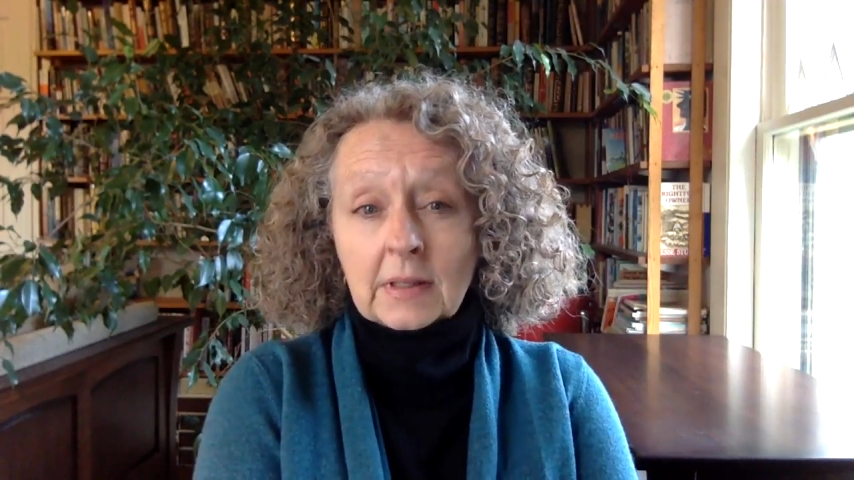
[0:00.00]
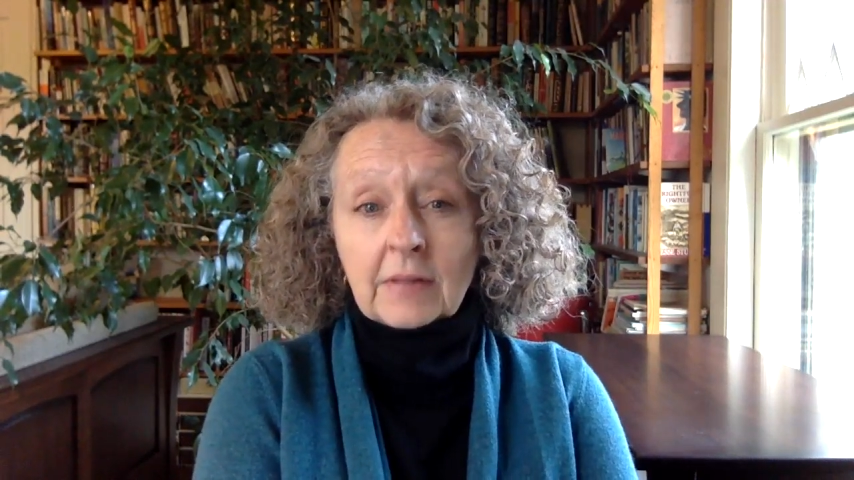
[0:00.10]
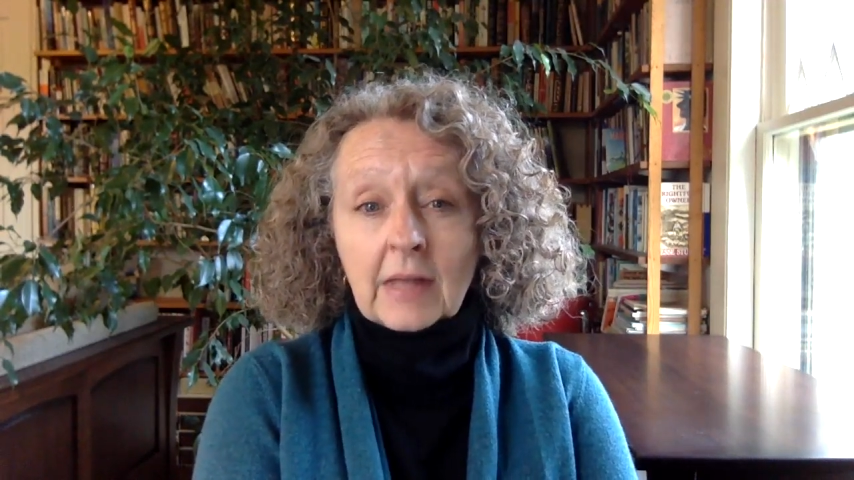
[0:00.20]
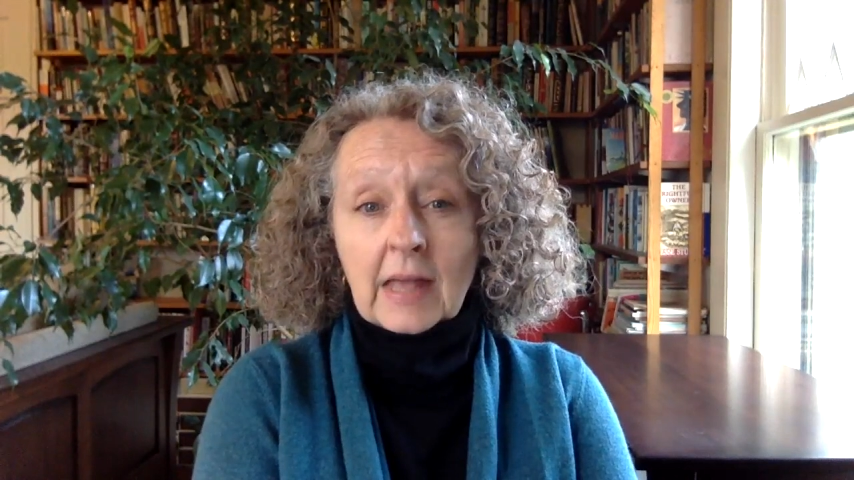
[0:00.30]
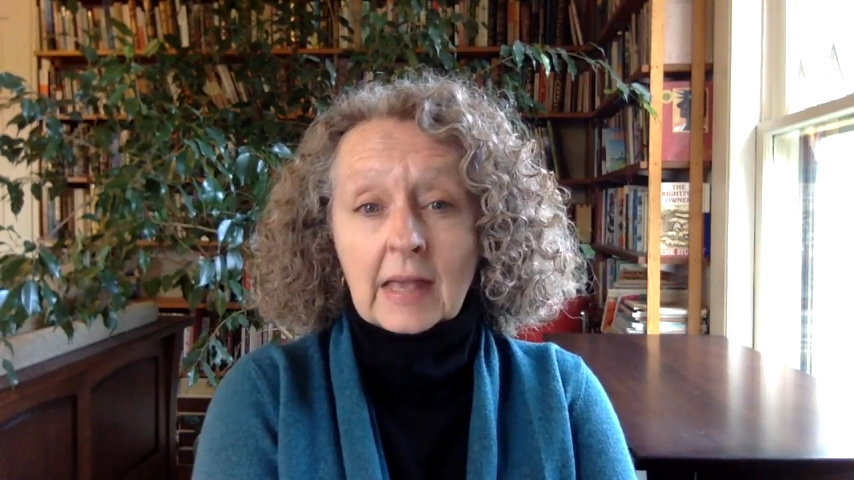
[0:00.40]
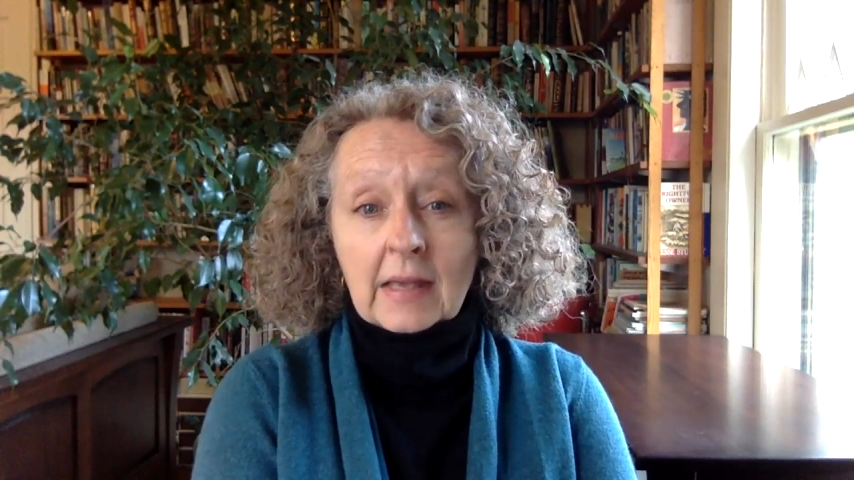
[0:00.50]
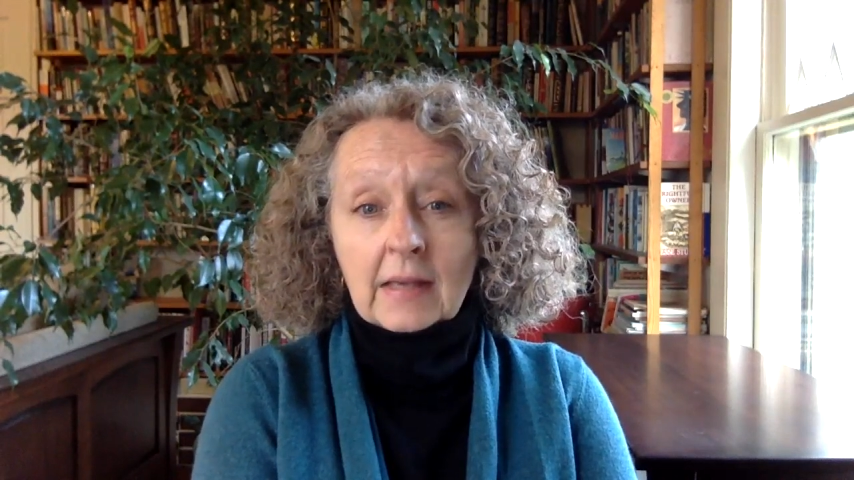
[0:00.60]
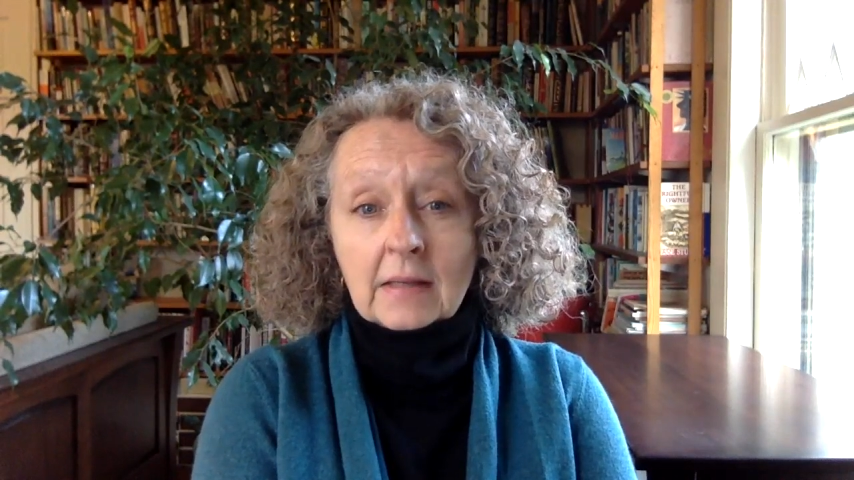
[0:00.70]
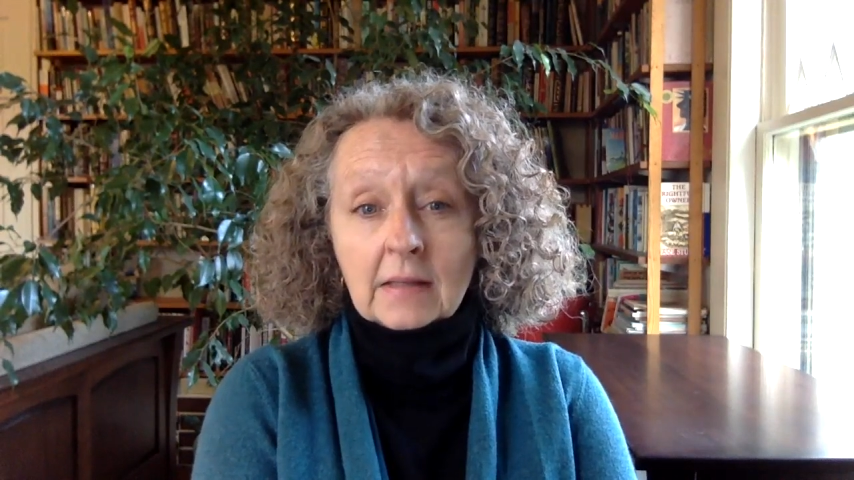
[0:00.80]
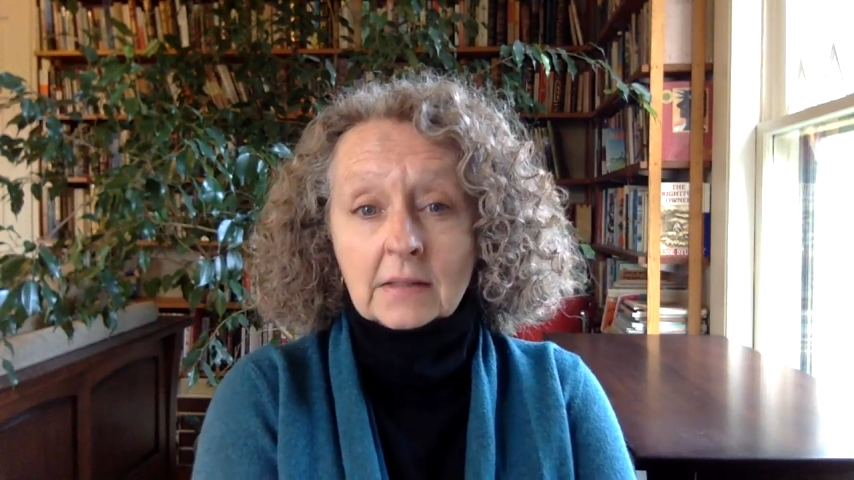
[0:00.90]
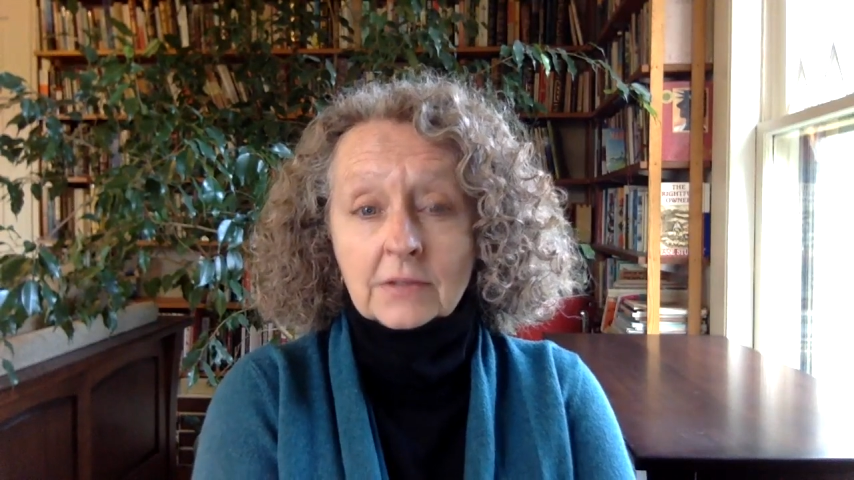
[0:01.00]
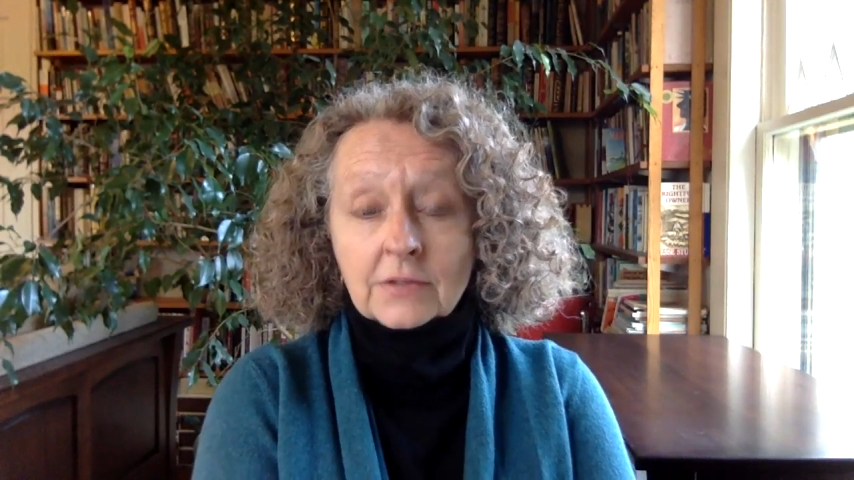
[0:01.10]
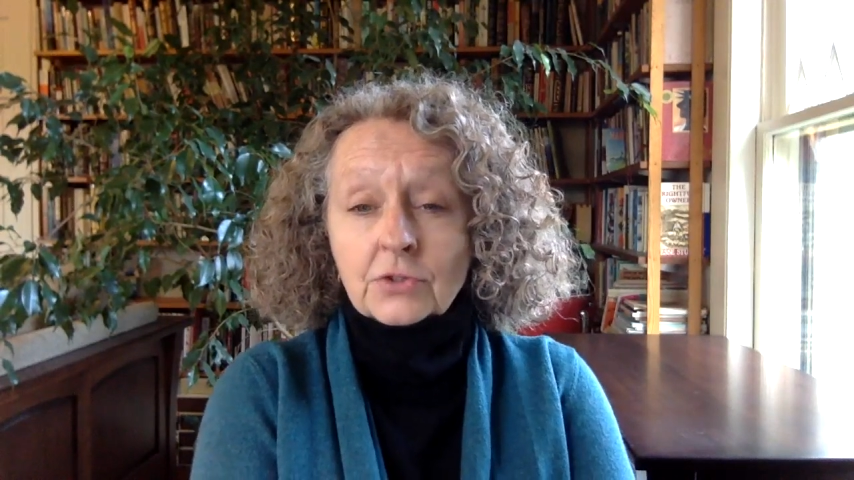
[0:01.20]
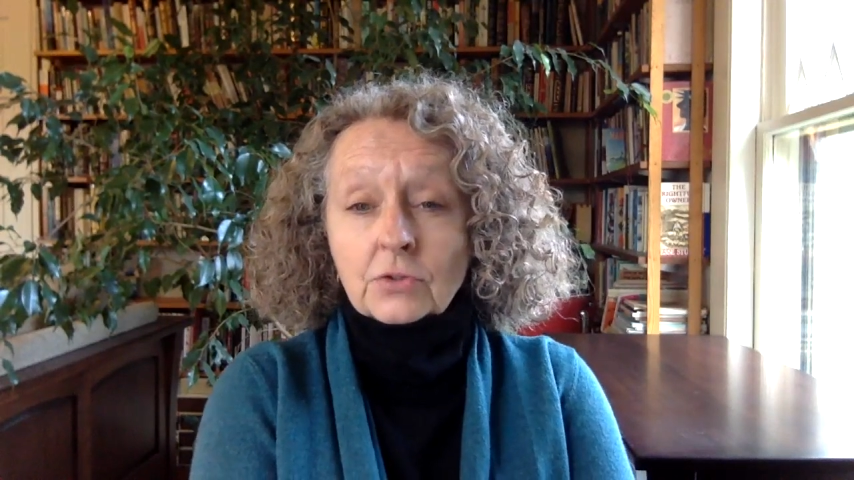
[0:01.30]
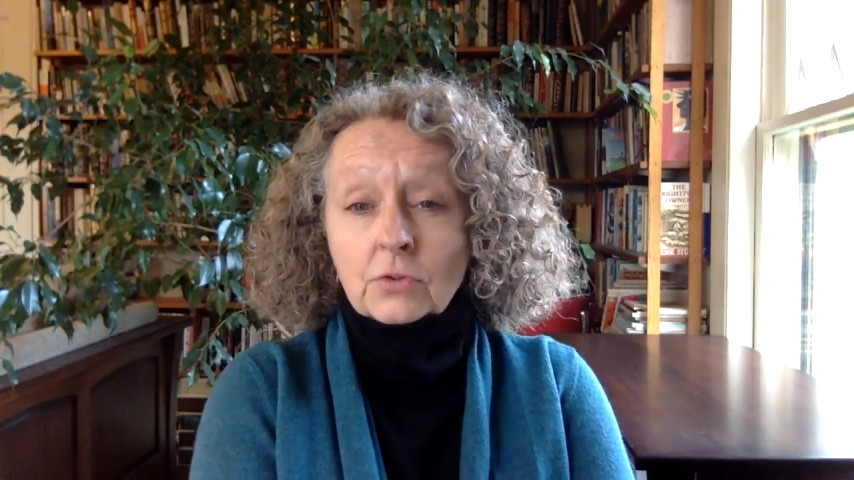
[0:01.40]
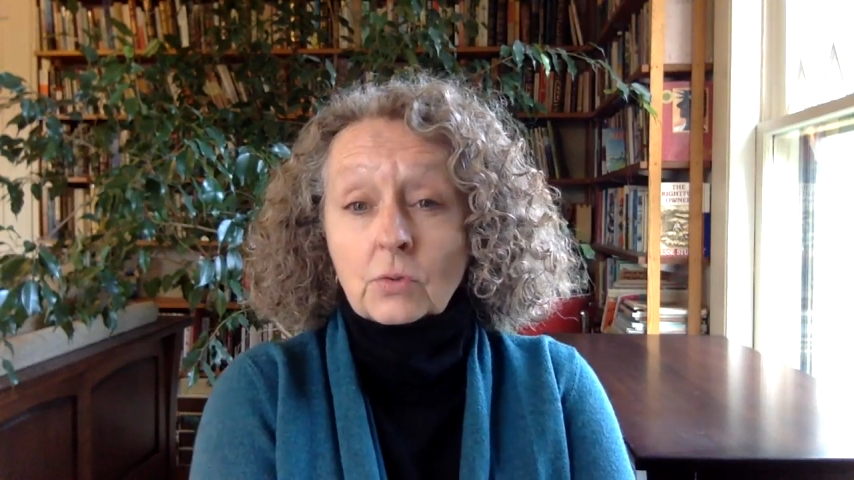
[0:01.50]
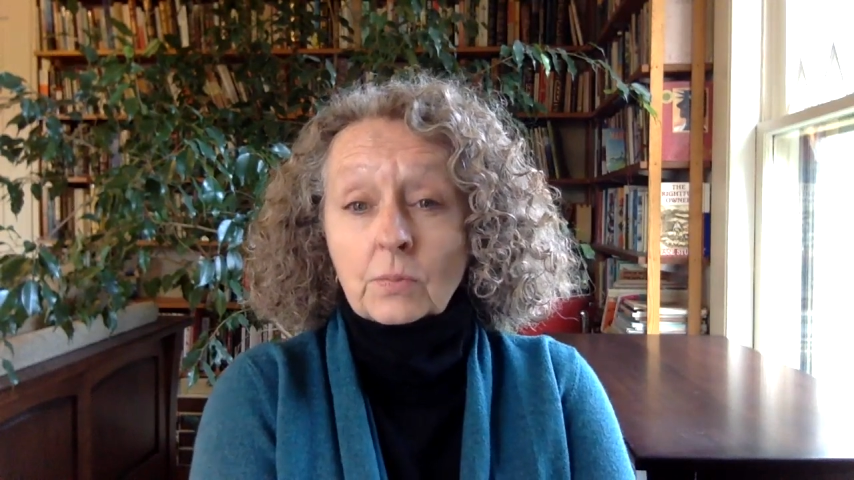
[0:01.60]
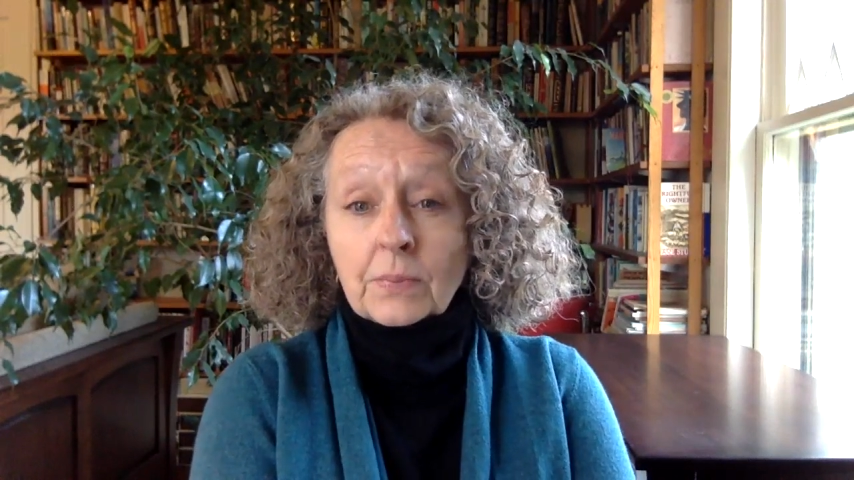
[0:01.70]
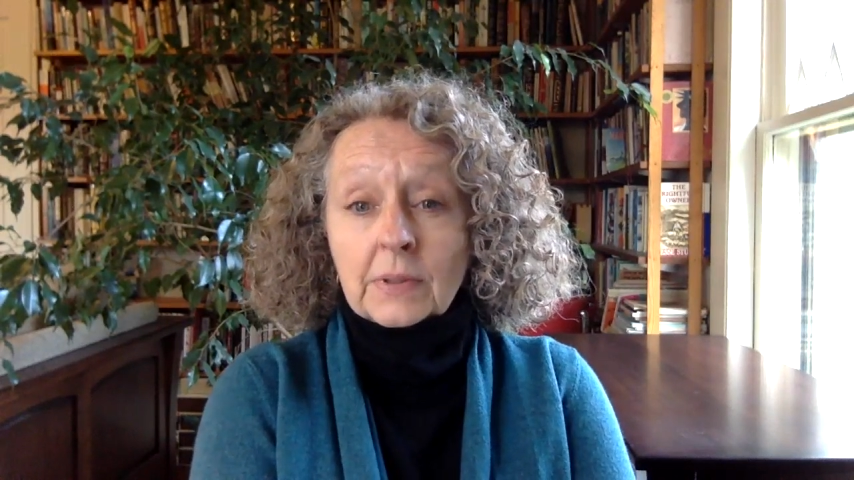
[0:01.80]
the ache and stoop